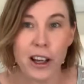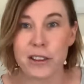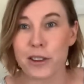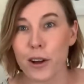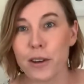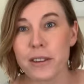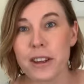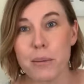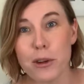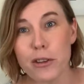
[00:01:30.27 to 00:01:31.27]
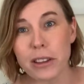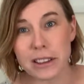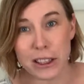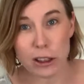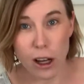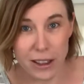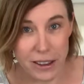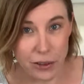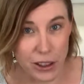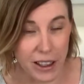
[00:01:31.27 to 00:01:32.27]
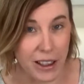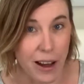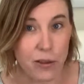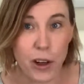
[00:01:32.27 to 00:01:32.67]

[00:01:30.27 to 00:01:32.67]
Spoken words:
So the move was a lot different than that